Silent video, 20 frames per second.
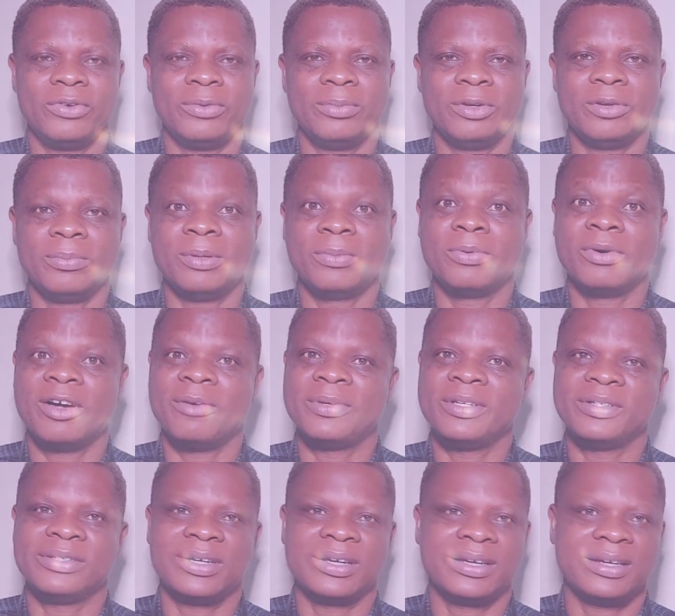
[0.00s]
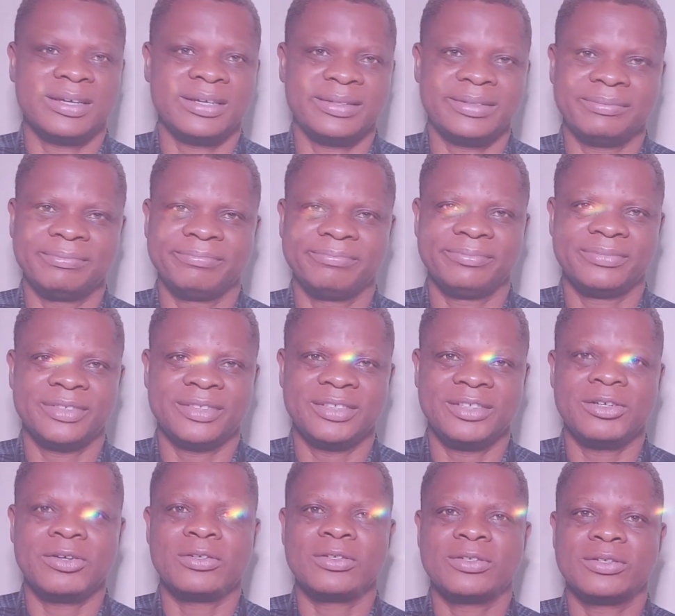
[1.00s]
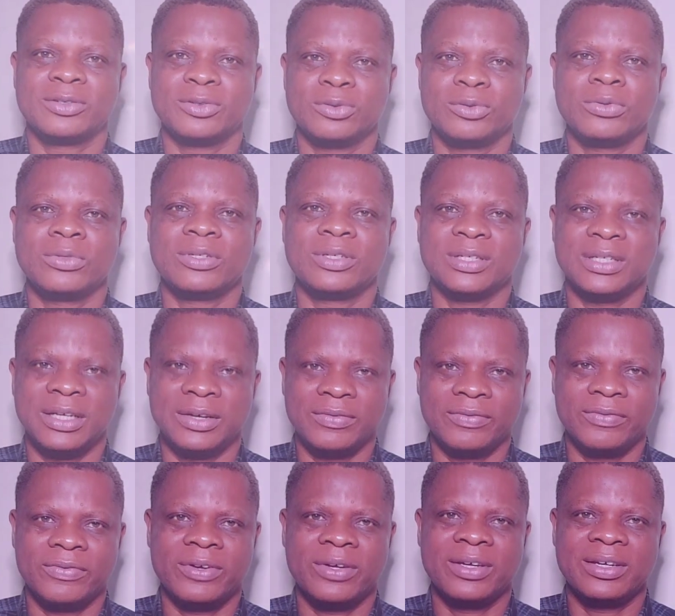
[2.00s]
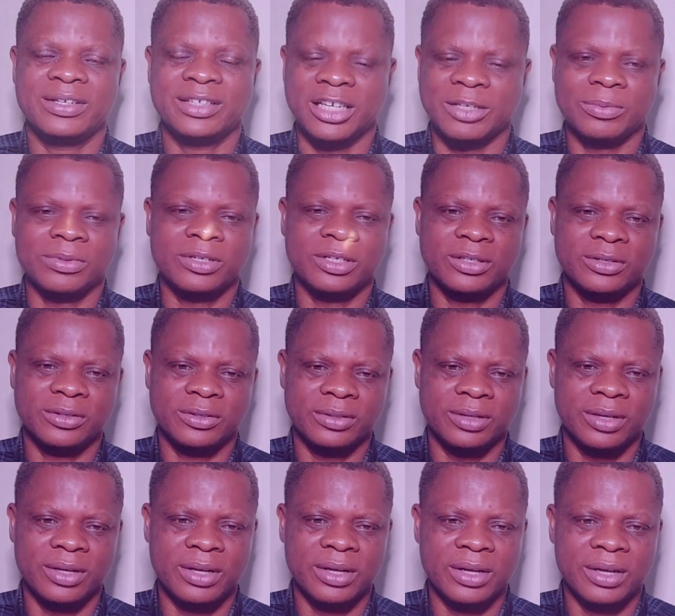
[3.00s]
phenomenon. People have been trekking just to save transportation.